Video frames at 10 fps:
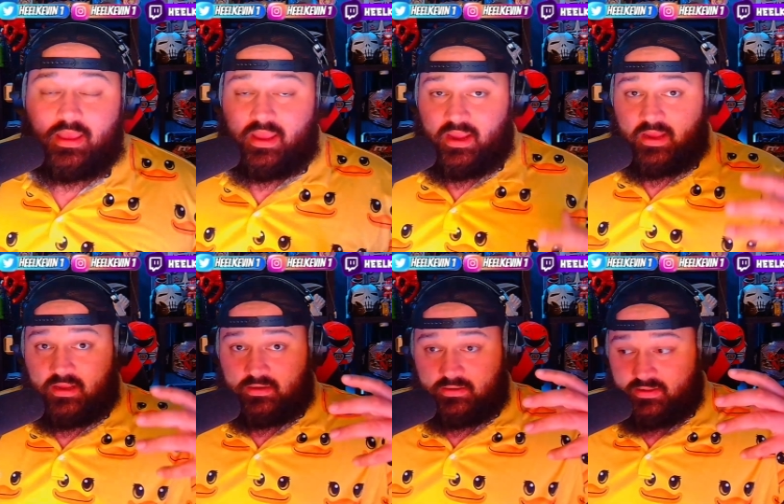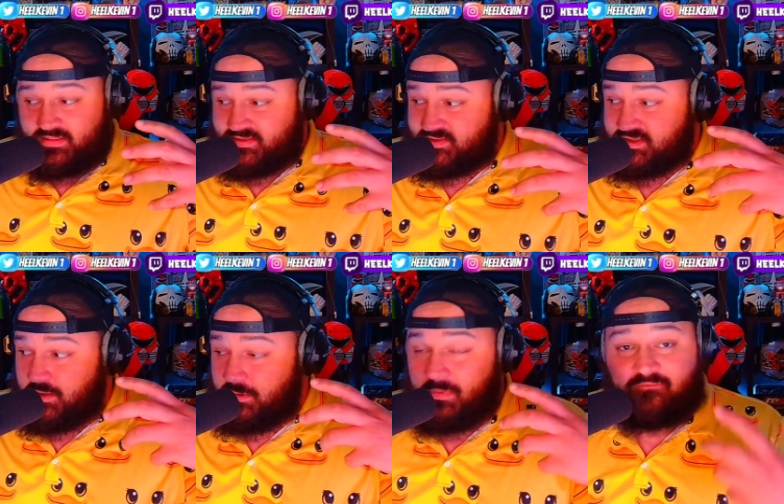and this is going to
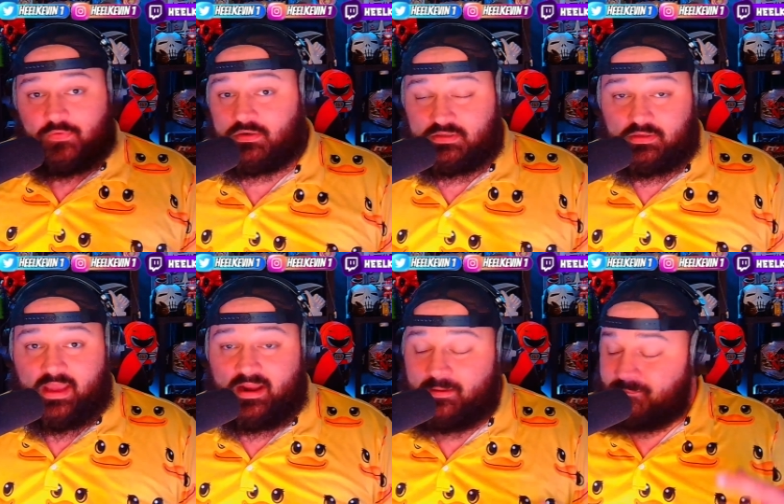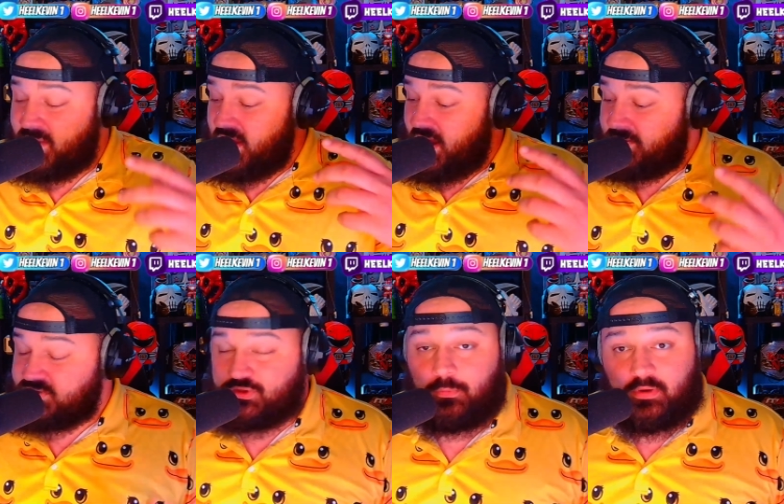be my first look at it. I'm
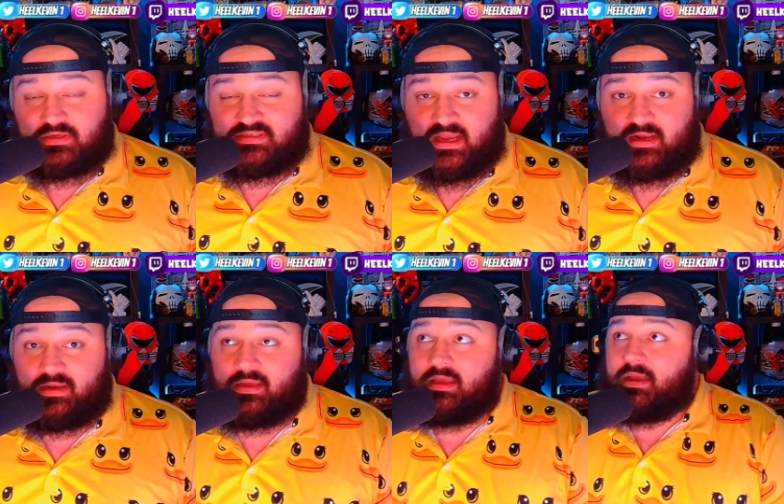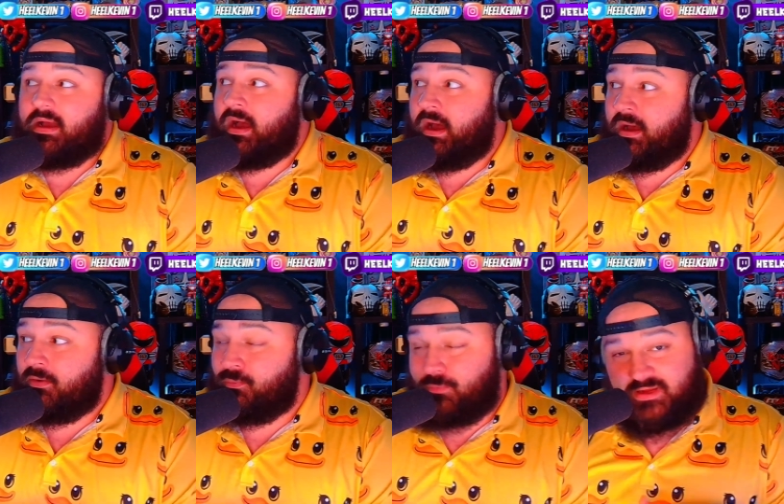super excited. Uh,
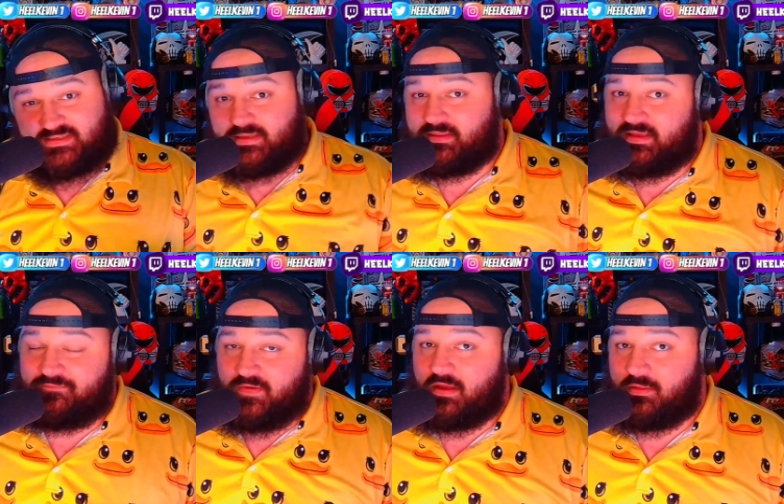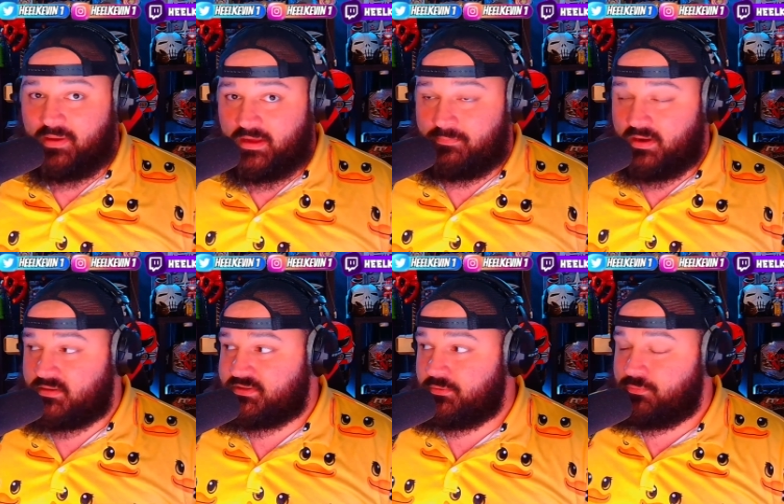recently found the band
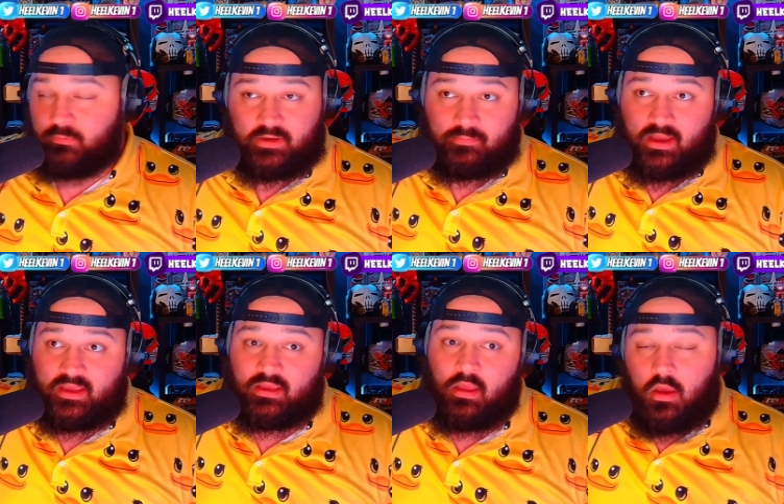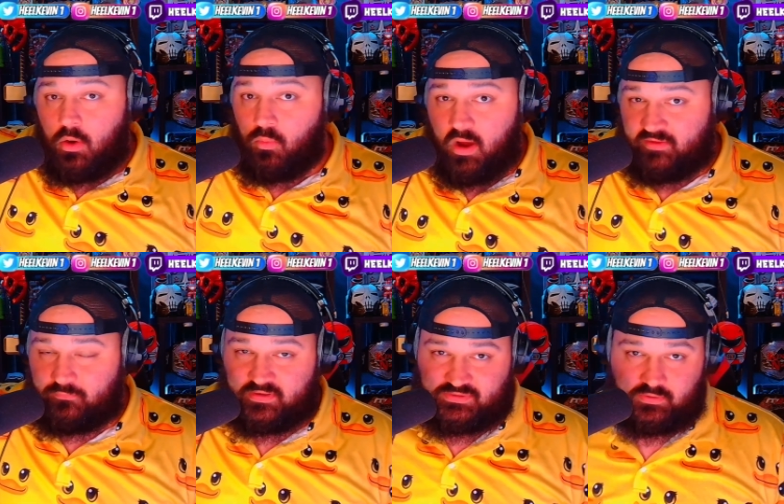Beartooth when my wife
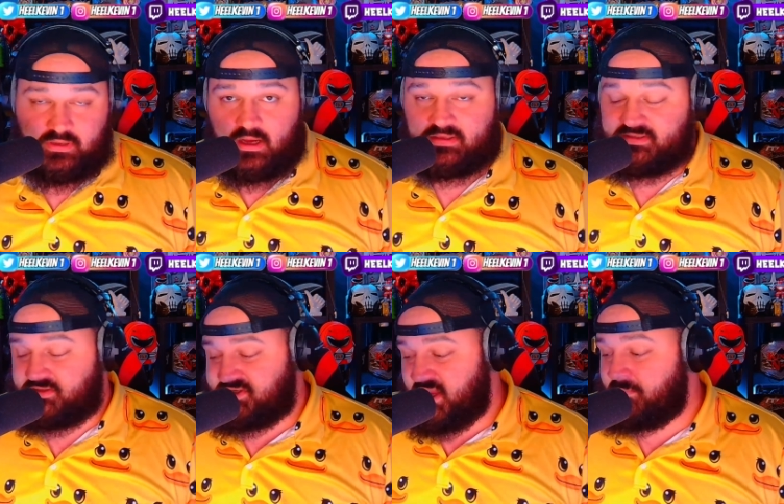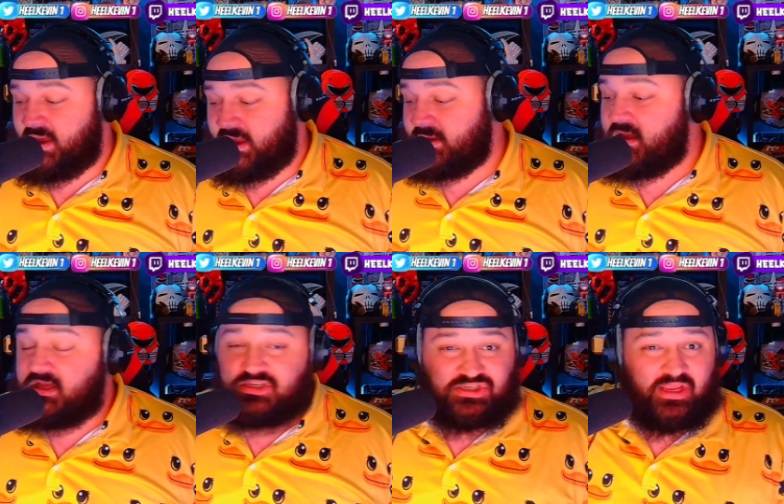went to a concert. She came back.
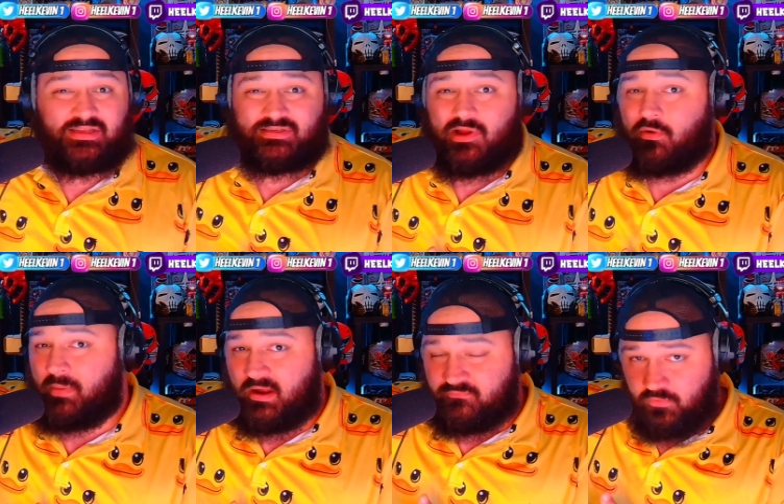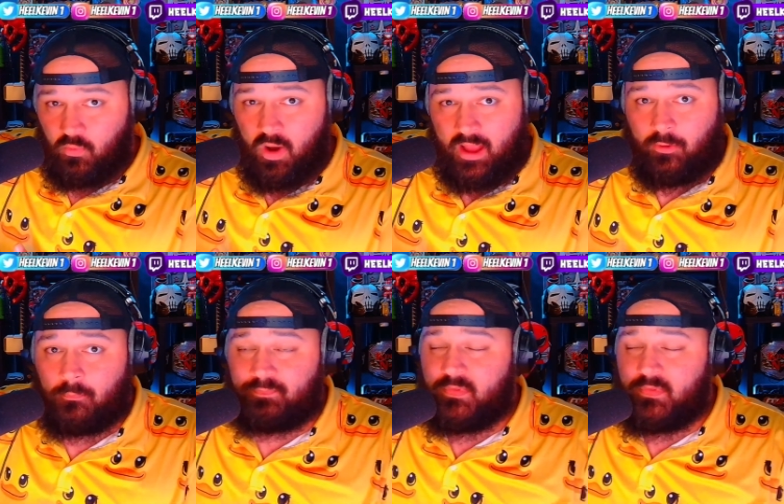She has known about him for a while,